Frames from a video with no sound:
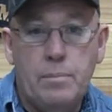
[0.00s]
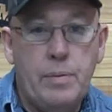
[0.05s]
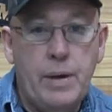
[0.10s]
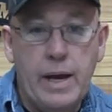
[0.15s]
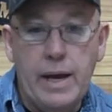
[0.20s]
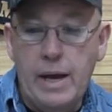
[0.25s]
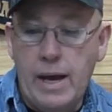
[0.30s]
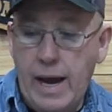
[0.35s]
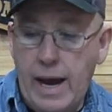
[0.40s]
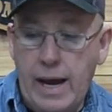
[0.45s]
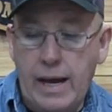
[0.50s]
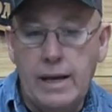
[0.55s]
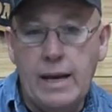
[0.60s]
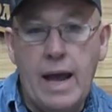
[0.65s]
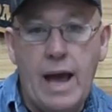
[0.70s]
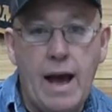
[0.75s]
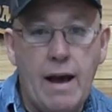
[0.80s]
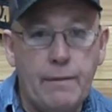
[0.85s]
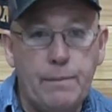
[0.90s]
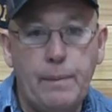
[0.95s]
eight and a
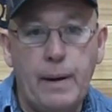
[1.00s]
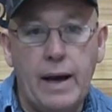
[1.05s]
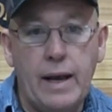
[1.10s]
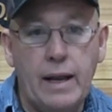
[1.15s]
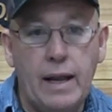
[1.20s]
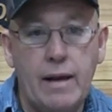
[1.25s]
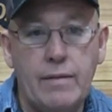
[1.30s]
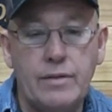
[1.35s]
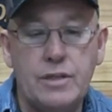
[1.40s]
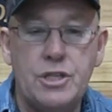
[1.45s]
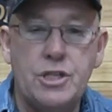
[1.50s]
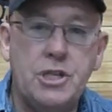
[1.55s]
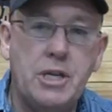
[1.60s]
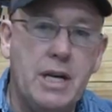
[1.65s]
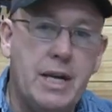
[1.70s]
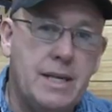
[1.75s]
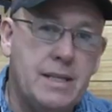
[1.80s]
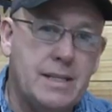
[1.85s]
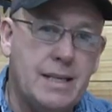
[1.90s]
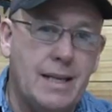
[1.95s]
half by eleven
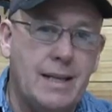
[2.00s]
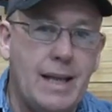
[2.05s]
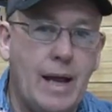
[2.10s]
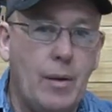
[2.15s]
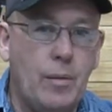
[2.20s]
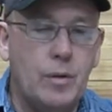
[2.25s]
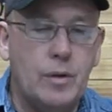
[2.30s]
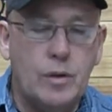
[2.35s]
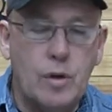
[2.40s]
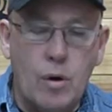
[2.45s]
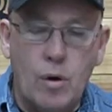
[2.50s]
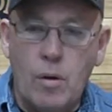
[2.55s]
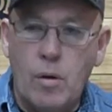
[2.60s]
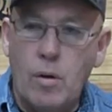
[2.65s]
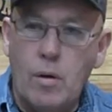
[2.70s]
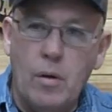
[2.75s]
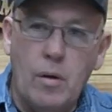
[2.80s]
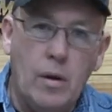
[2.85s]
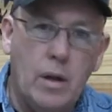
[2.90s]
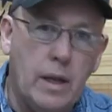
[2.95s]
sheets, and they would
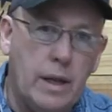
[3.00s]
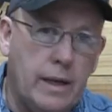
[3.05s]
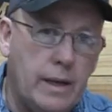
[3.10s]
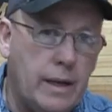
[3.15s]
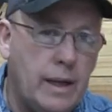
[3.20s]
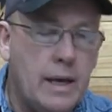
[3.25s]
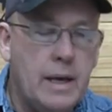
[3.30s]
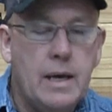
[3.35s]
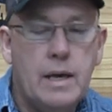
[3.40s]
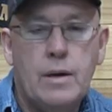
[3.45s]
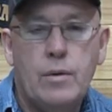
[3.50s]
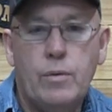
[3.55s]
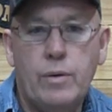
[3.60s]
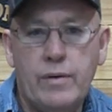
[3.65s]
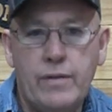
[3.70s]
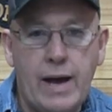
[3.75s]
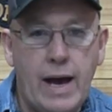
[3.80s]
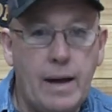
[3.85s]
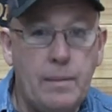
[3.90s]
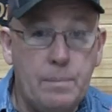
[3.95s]
curl. And
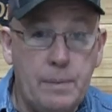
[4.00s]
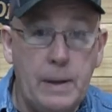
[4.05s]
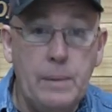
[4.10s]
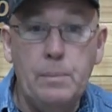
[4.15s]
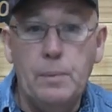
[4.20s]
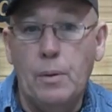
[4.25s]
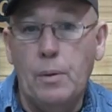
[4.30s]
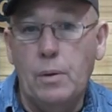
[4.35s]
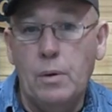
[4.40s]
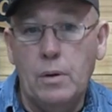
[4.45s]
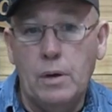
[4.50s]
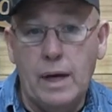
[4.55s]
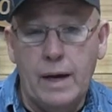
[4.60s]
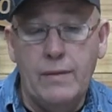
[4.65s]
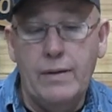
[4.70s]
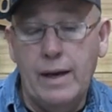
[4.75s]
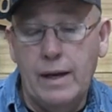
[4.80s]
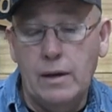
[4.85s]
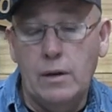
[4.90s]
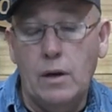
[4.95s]
we've had people,
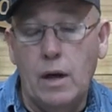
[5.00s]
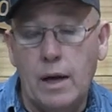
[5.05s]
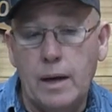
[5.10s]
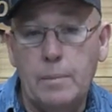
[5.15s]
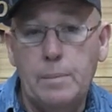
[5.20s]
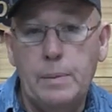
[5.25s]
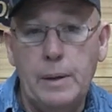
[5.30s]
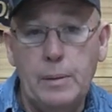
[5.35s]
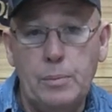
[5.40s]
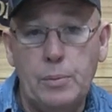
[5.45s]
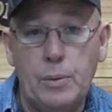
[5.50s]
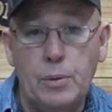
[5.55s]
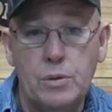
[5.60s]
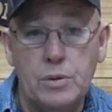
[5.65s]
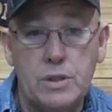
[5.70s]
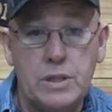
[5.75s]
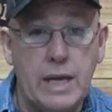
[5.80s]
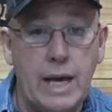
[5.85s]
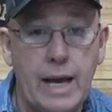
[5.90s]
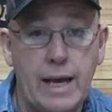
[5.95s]
I've had a lot of people
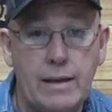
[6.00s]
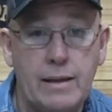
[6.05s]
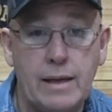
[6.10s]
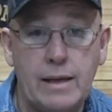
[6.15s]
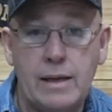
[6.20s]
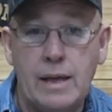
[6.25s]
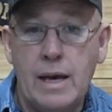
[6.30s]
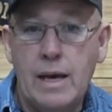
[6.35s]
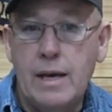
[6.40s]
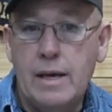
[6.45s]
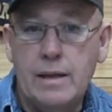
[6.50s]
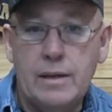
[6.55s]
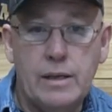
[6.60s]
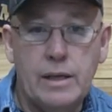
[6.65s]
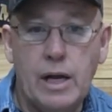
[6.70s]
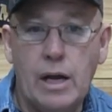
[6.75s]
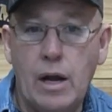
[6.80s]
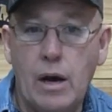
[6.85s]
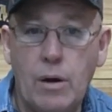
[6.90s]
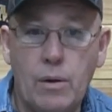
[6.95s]
say that,
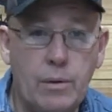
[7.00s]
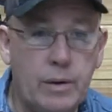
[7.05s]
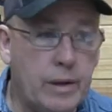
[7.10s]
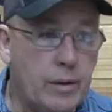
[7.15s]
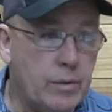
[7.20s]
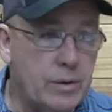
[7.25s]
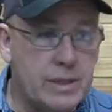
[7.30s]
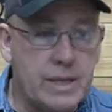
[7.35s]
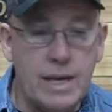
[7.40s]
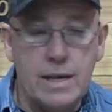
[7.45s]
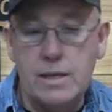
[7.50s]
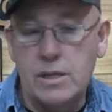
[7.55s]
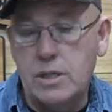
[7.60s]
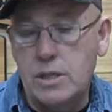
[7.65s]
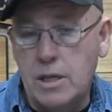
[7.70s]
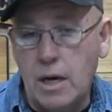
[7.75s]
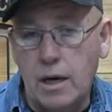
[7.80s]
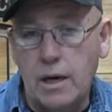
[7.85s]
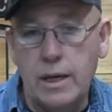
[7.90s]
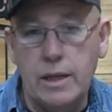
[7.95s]
you know, it was getting
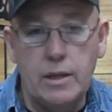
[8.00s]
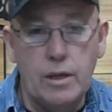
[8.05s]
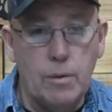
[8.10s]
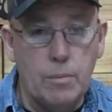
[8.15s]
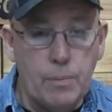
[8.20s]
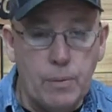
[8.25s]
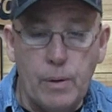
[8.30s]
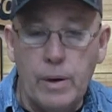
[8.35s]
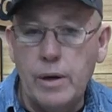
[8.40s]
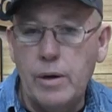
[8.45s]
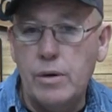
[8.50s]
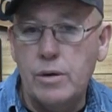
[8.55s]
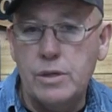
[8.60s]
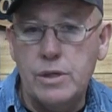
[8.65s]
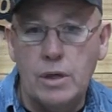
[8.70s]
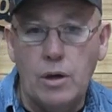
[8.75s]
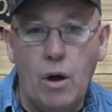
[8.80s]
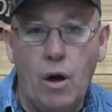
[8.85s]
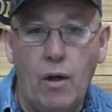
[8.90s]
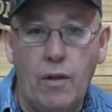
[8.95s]
stuck in their printers
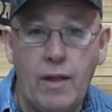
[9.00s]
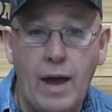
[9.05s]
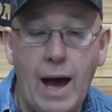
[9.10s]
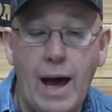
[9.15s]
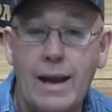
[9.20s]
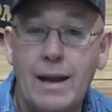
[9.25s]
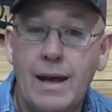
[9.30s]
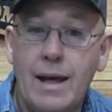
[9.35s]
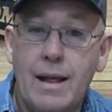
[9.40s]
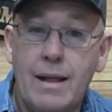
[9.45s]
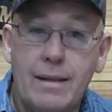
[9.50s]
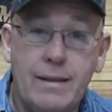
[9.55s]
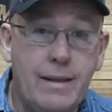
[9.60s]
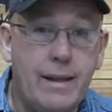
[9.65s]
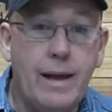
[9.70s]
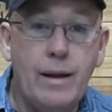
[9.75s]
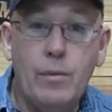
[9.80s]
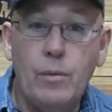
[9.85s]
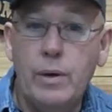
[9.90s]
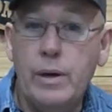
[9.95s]
and all that.
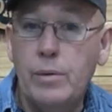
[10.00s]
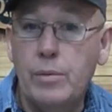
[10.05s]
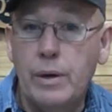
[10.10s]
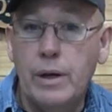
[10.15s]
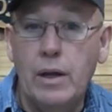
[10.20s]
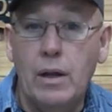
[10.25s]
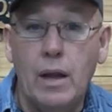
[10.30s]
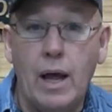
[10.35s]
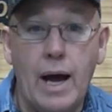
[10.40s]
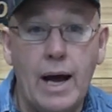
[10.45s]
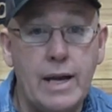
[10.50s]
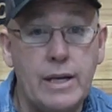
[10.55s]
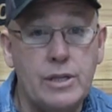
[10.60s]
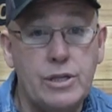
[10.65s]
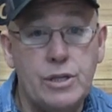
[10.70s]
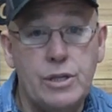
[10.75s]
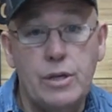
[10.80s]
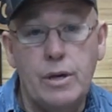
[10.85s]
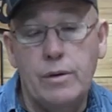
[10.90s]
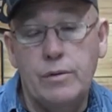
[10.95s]
Then we
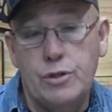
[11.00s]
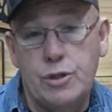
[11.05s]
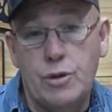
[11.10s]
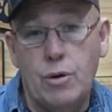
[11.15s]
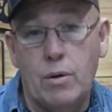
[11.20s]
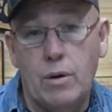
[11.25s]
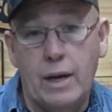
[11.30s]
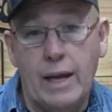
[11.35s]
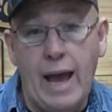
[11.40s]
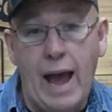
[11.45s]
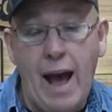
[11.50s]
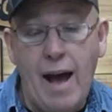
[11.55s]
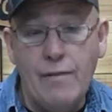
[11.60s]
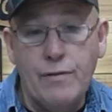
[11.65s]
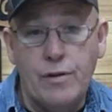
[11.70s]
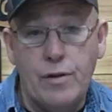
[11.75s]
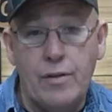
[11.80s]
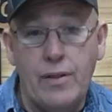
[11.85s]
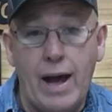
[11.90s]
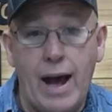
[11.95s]
realized shortly
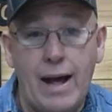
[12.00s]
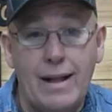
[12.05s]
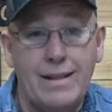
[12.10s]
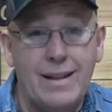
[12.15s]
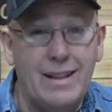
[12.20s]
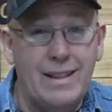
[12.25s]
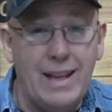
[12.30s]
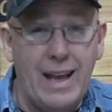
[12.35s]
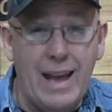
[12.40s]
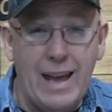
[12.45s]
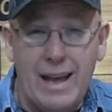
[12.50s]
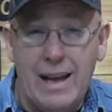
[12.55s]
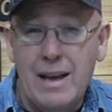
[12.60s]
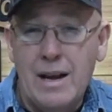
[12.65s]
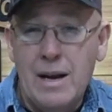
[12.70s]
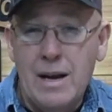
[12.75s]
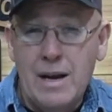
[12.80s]
after that that they,